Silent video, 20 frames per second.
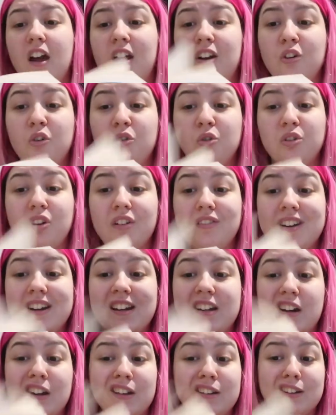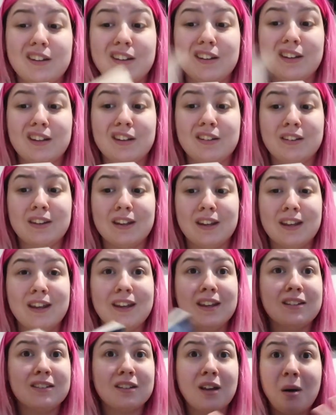and all I really know is that this
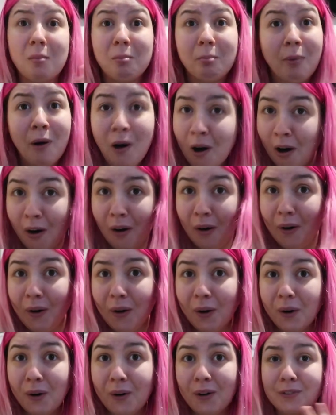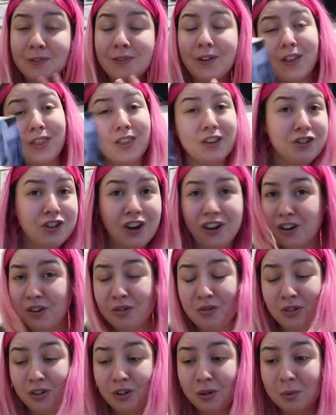is part of the Shadow
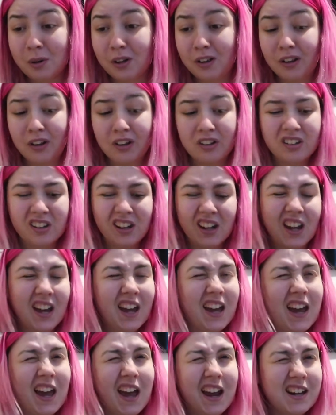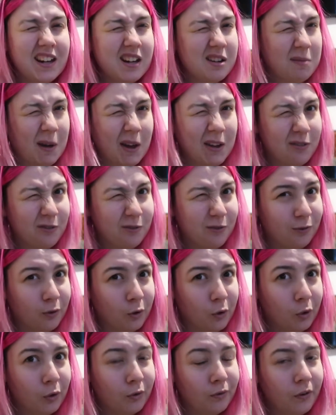Hunter world, and in about
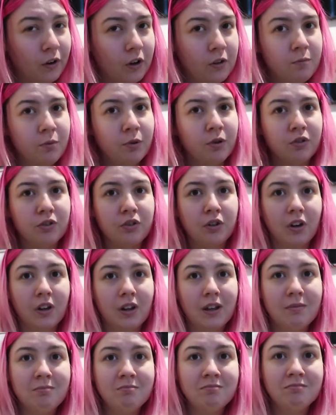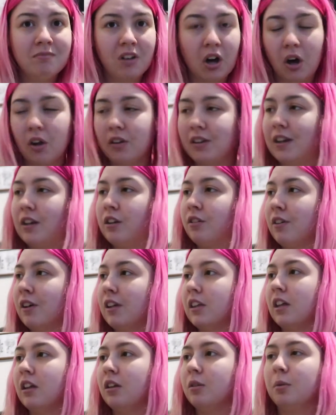4 or 5 books time I'll need to
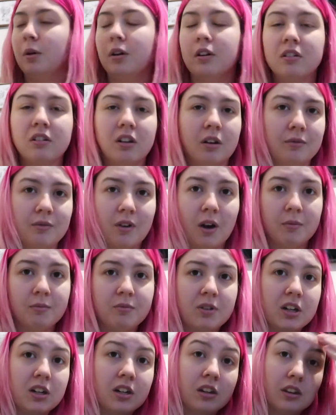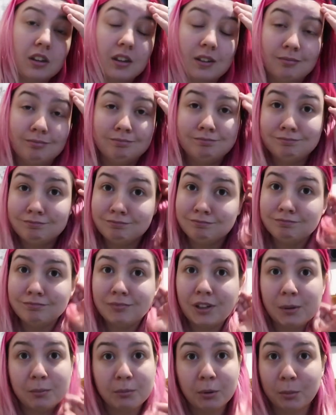read this one. I'm reading them
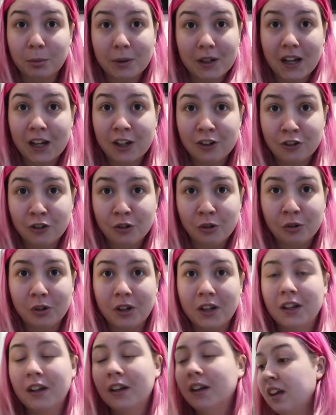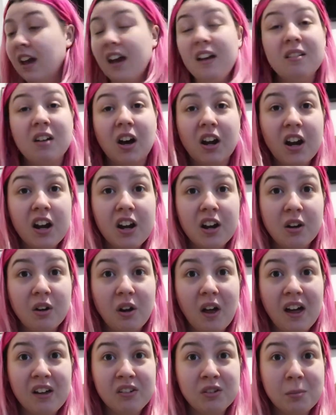in publication order. Yeah, I don't know a
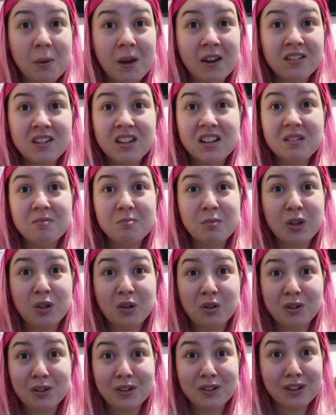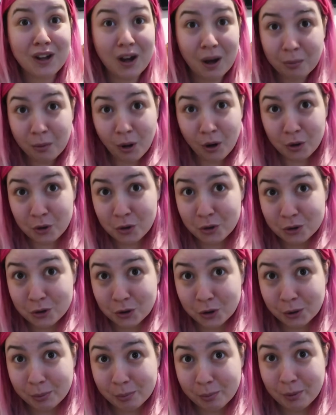lot else about it because I'm not caught
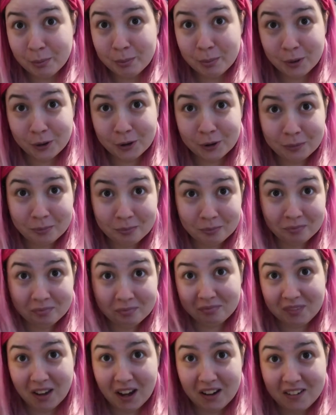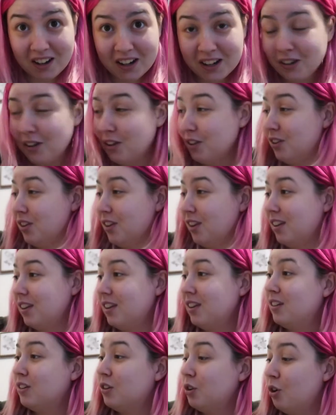up, but I recognise
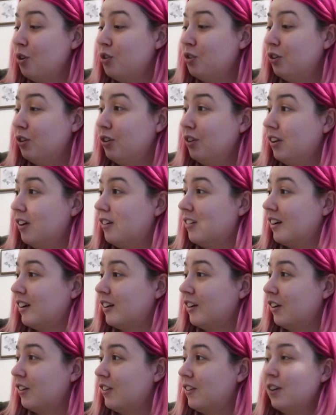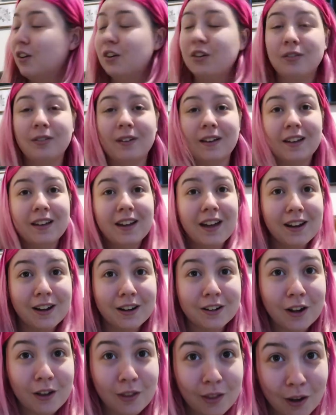the title, I recognise the author, and
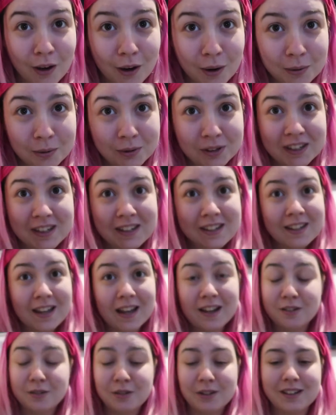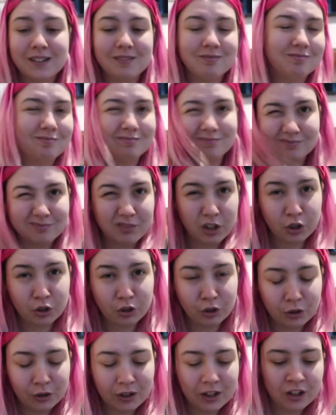I know that I'll need to get to it
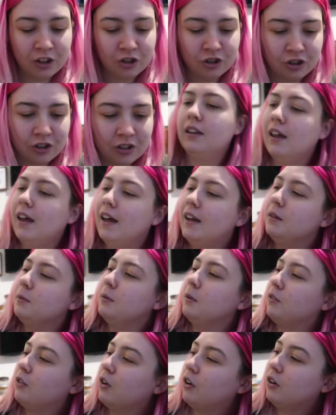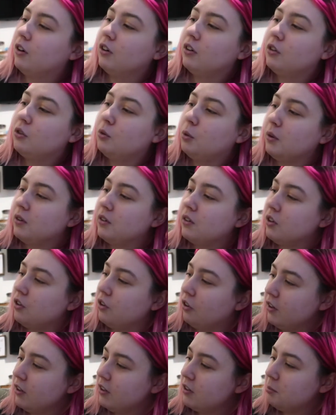soonish. Then we've got 'Twas the
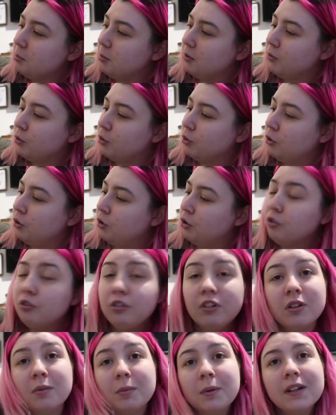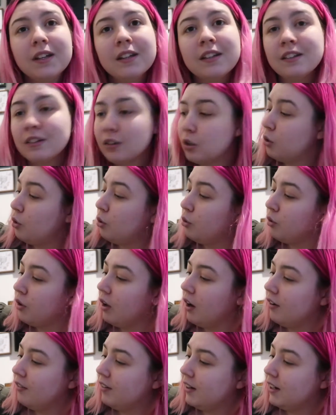Night Before Christmas. All
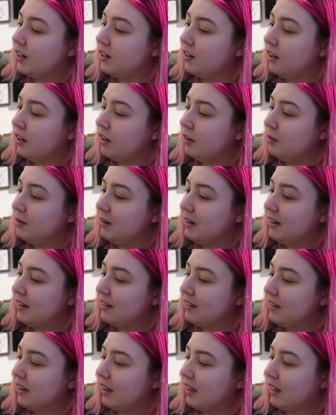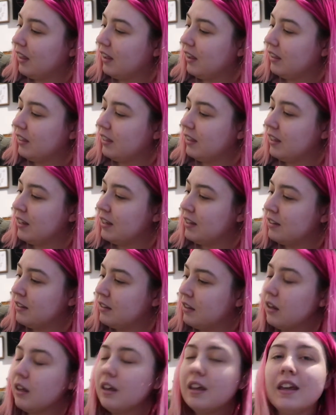that I really know is that this
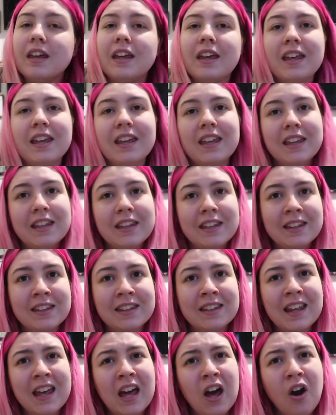is